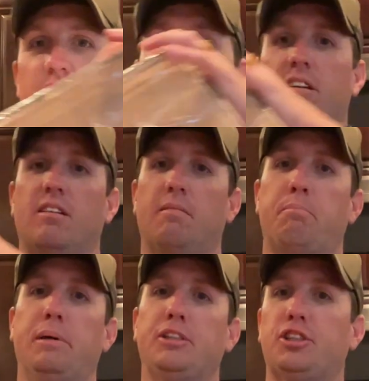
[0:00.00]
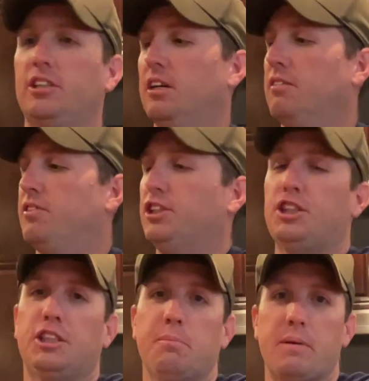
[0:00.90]
a picture of the
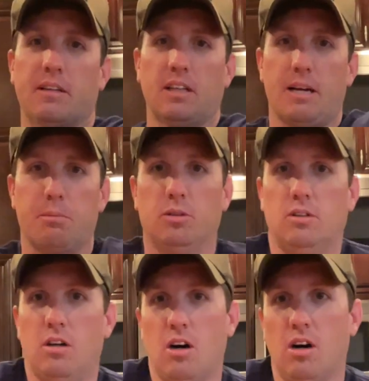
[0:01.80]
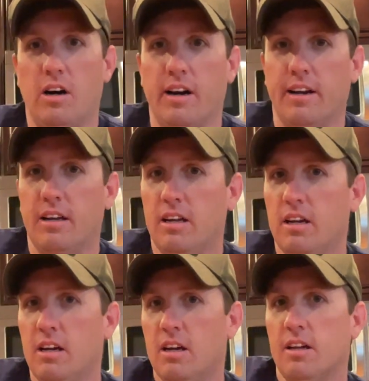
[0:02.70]
shipping label on
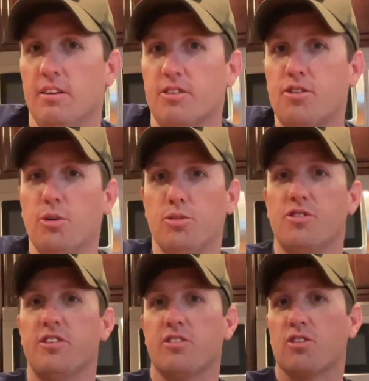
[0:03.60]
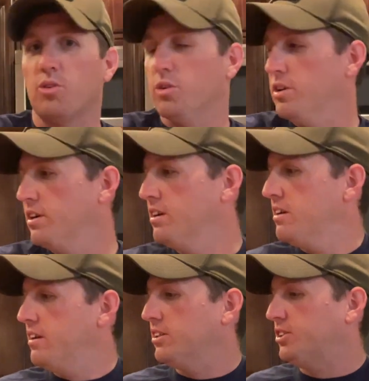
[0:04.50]
the Toads Discord
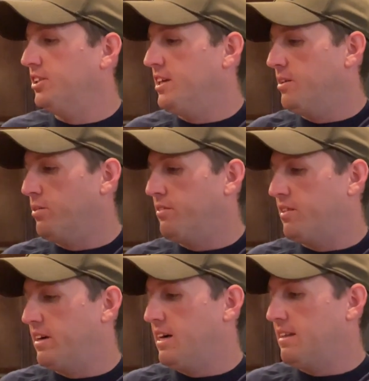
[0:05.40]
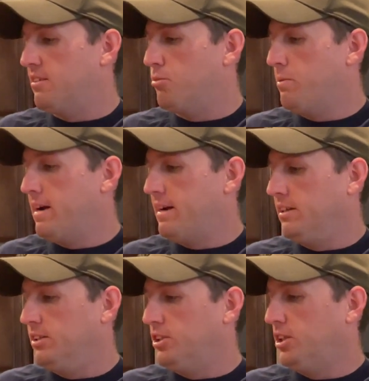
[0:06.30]
yesterday whenever I got this
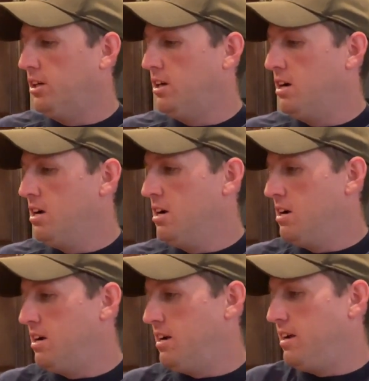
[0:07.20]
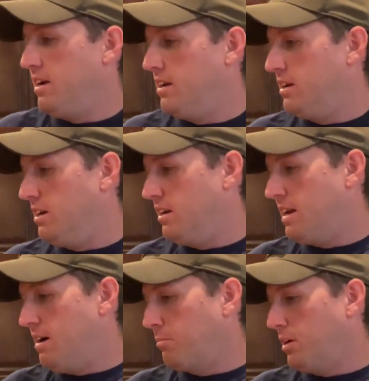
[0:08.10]
package, and
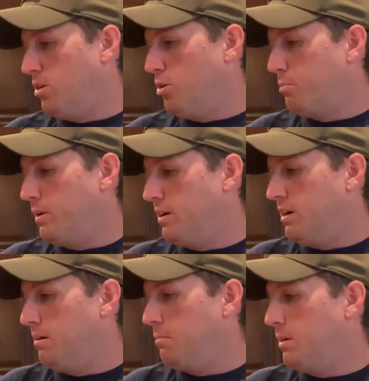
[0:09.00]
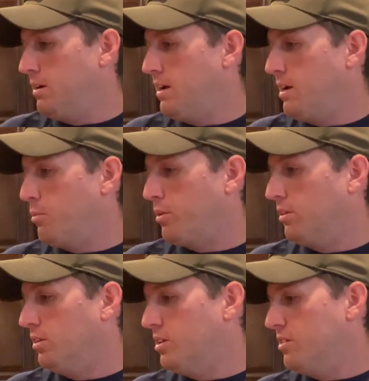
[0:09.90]
now I'm going to open it up and we're going to
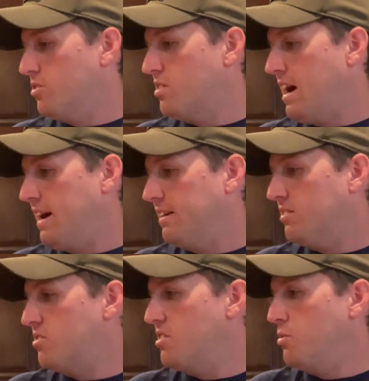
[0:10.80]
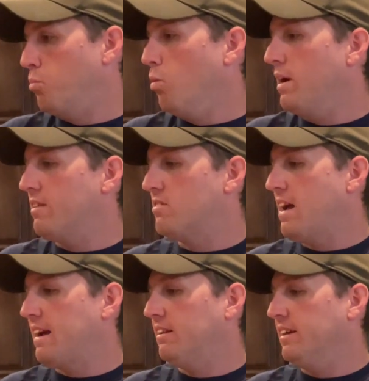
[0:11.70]
look inside and see what
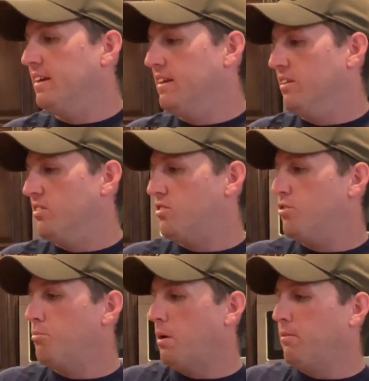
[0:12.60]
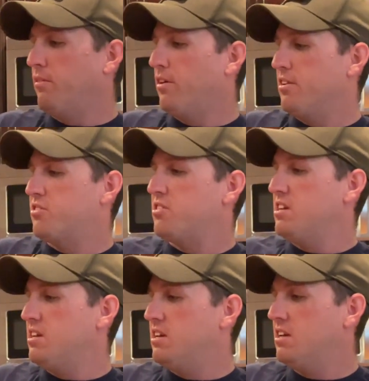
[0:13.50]
exactly it is. You've probably already
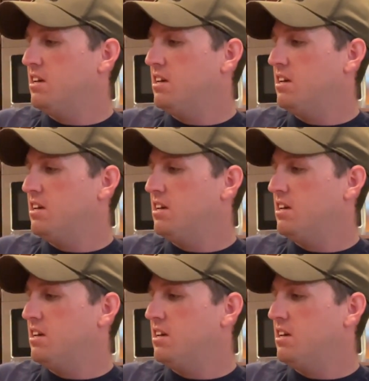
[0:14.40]
seen